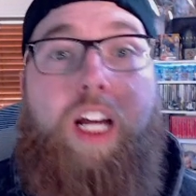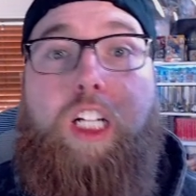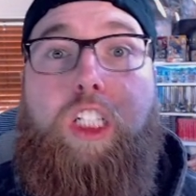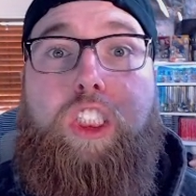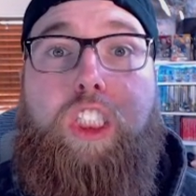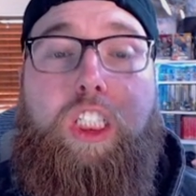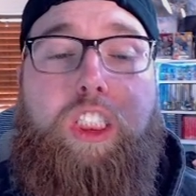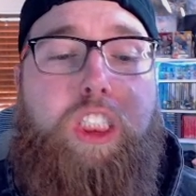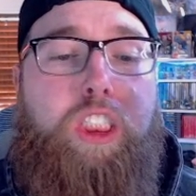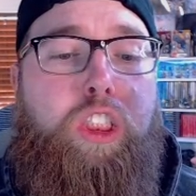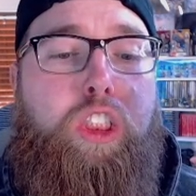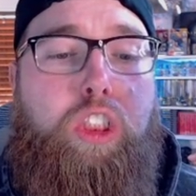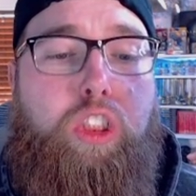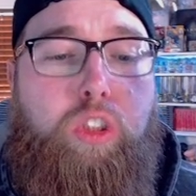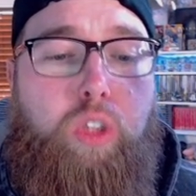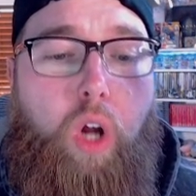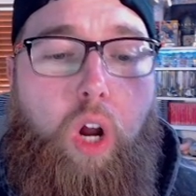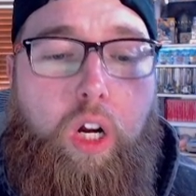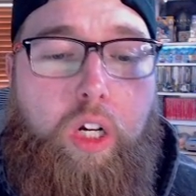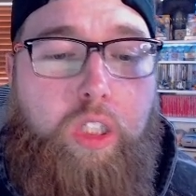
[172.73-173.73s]
such as
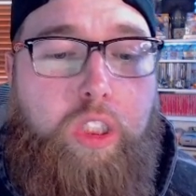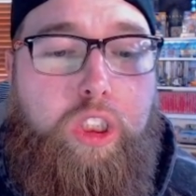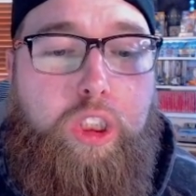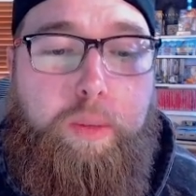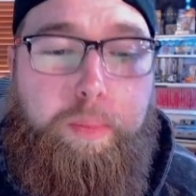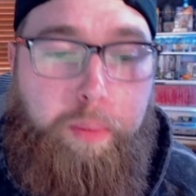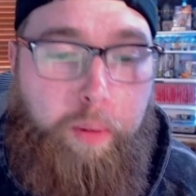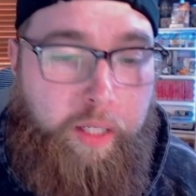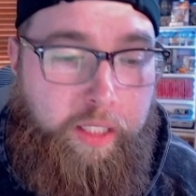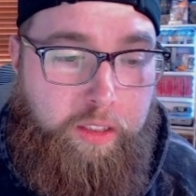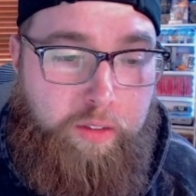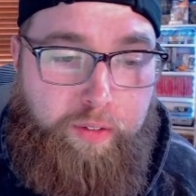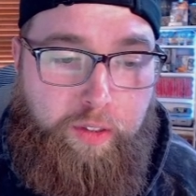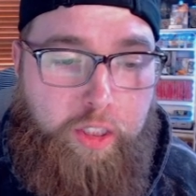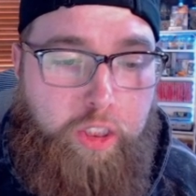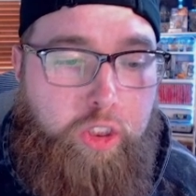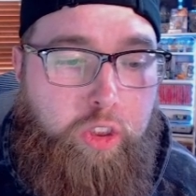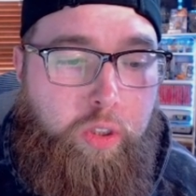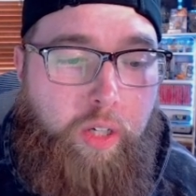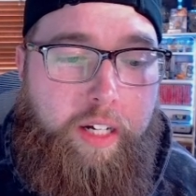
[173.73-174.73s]
stronger springs for
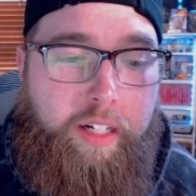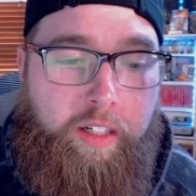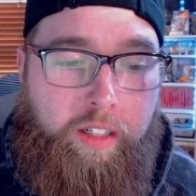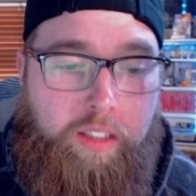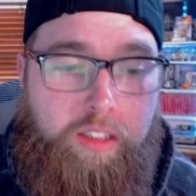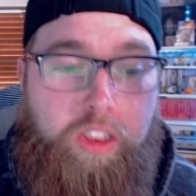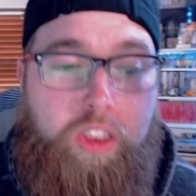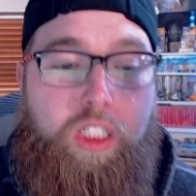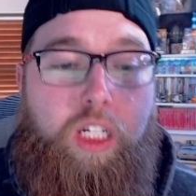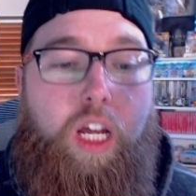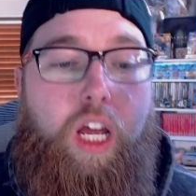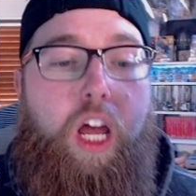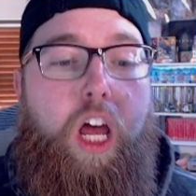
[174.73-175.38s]
the triggers.